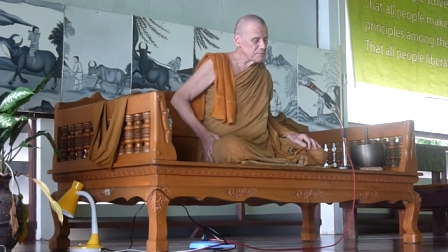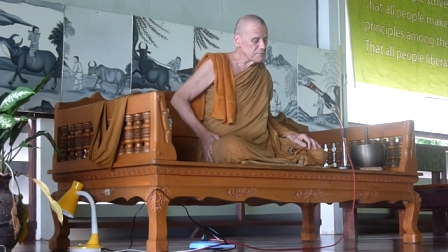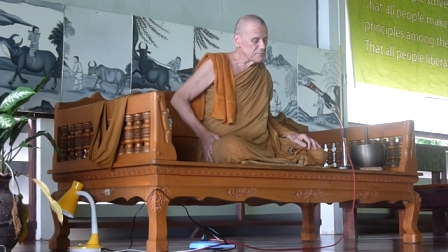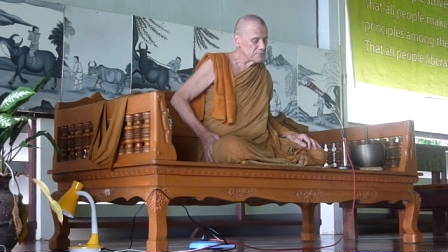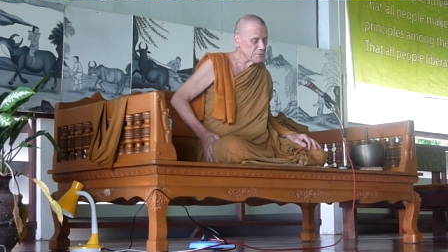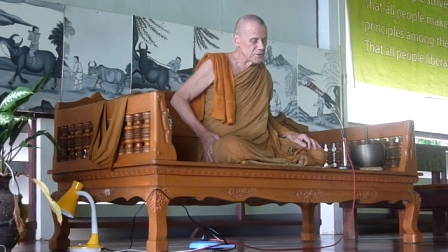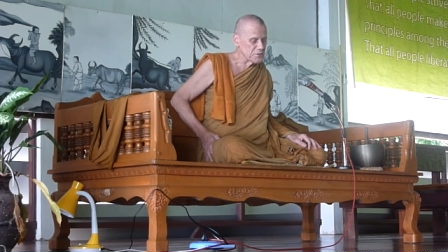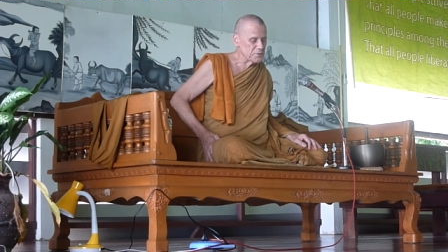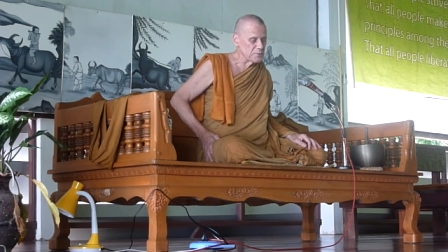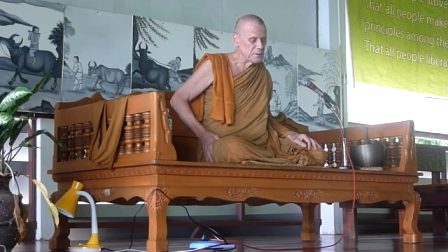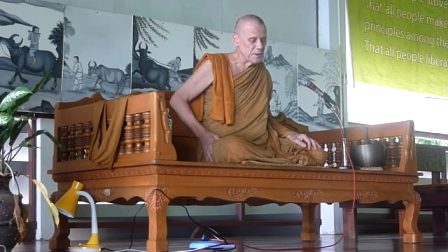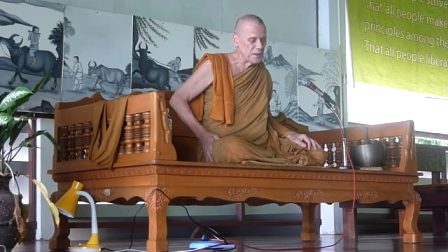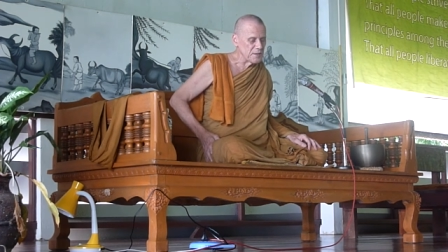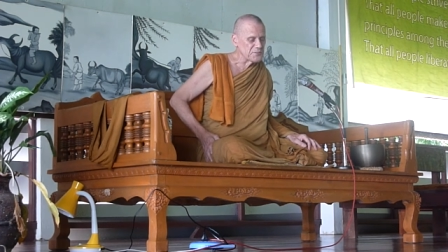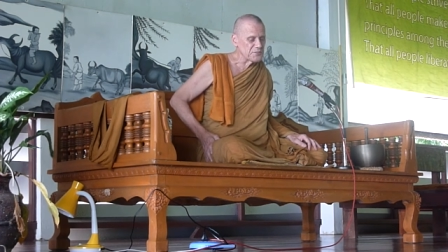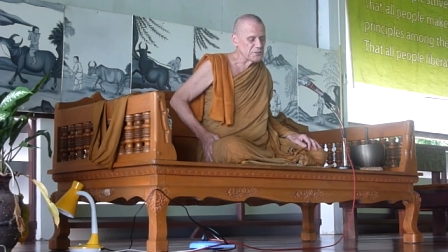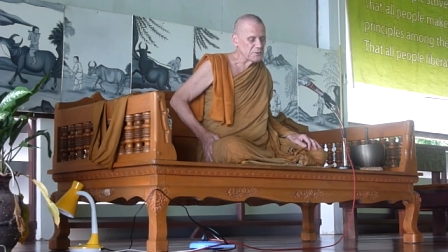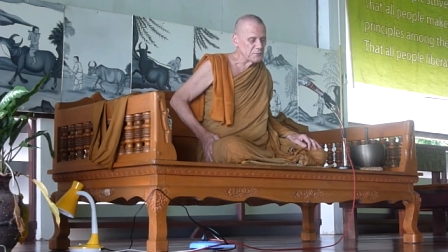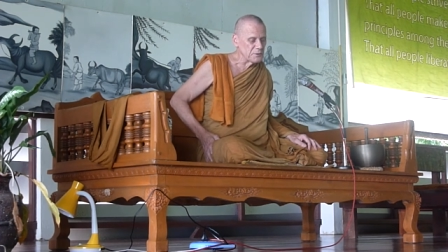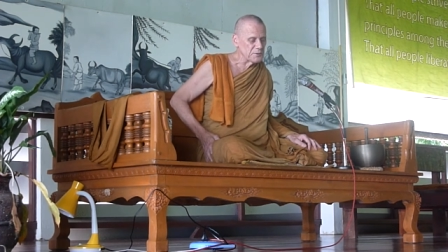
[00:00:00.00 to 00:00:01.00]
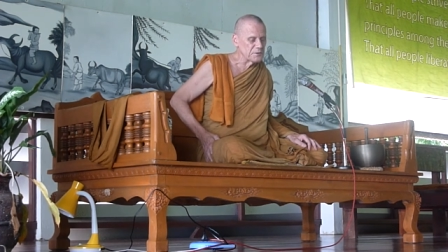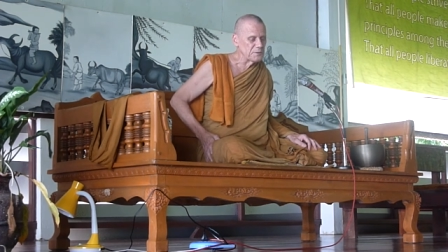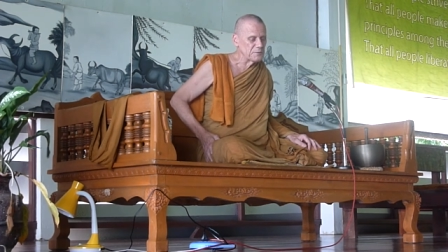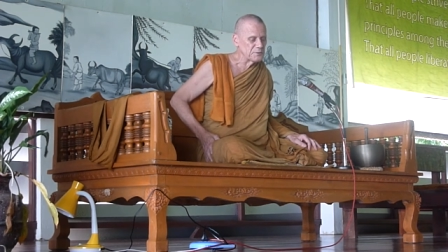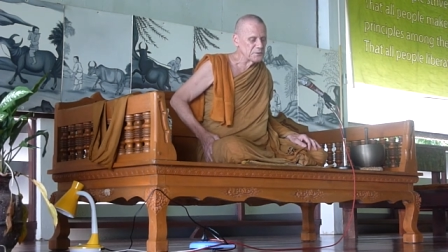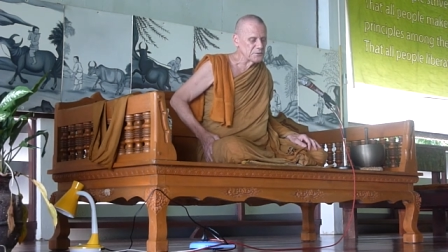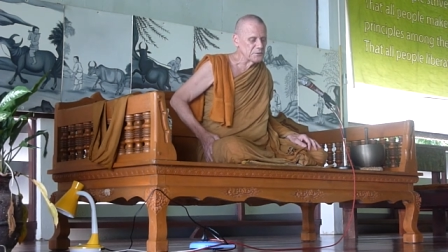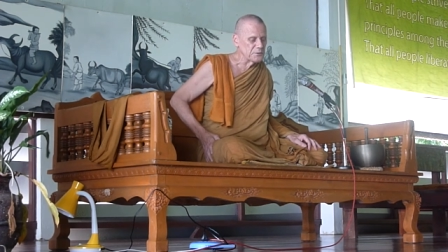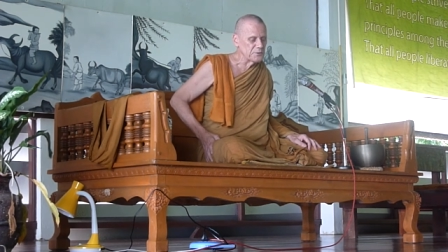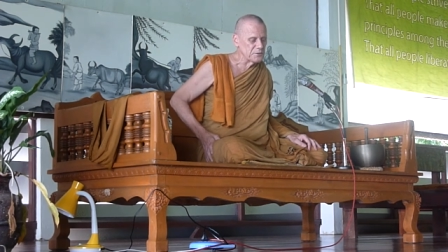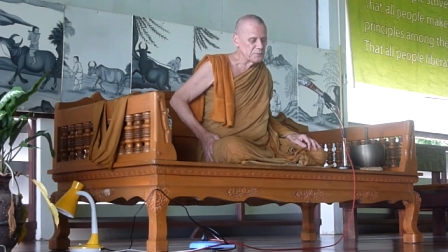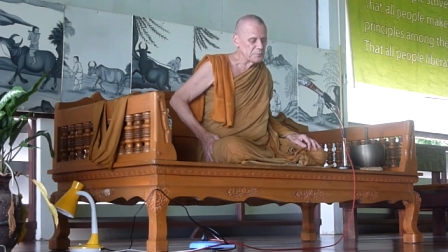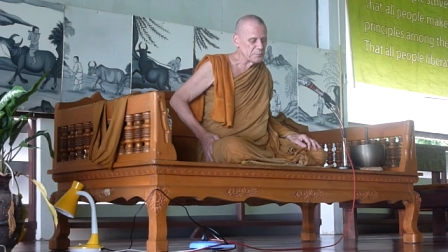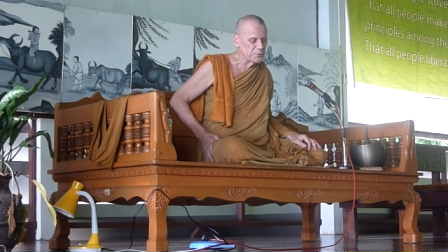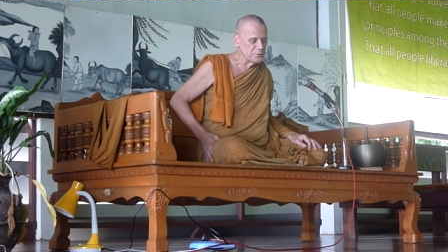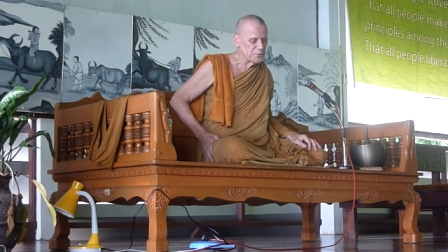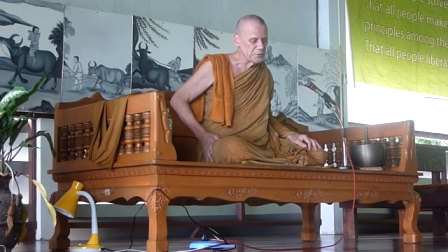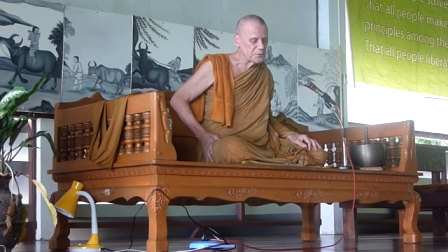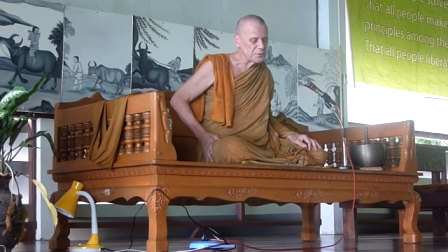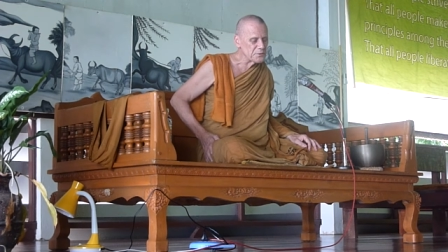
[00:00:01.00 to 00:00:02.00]
visualizing what I was going to
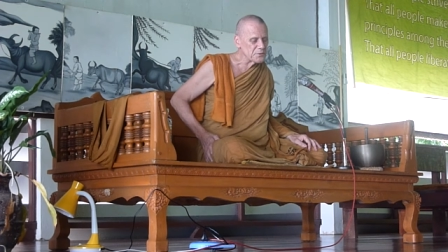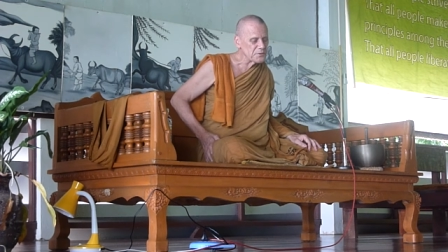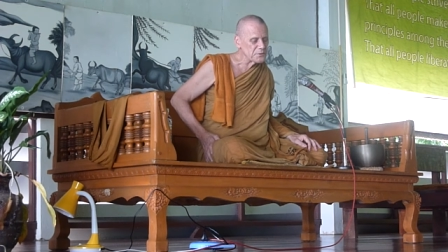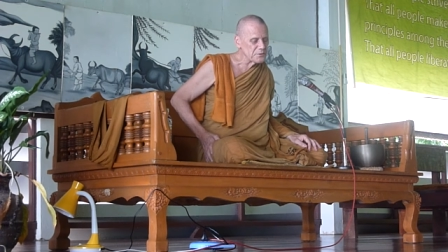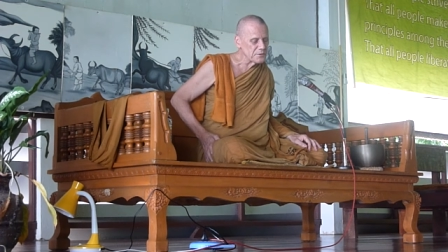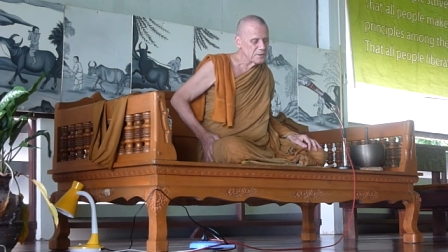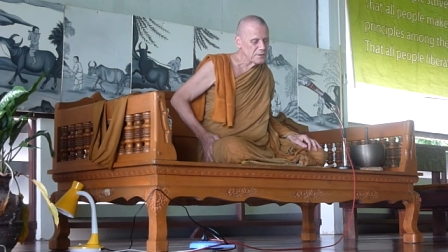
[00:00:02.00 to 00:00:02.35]
produce,